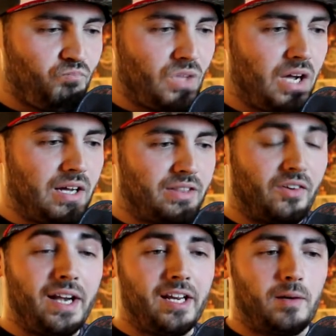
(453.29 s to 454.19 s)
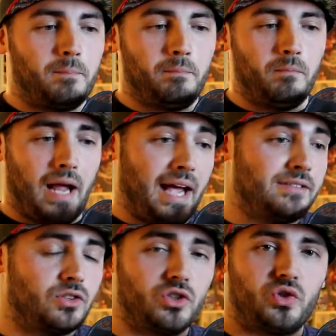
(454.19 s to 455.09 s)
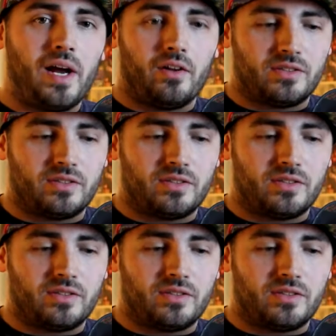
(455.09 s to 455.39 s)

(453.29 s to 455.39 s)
Gladiator has her on trial.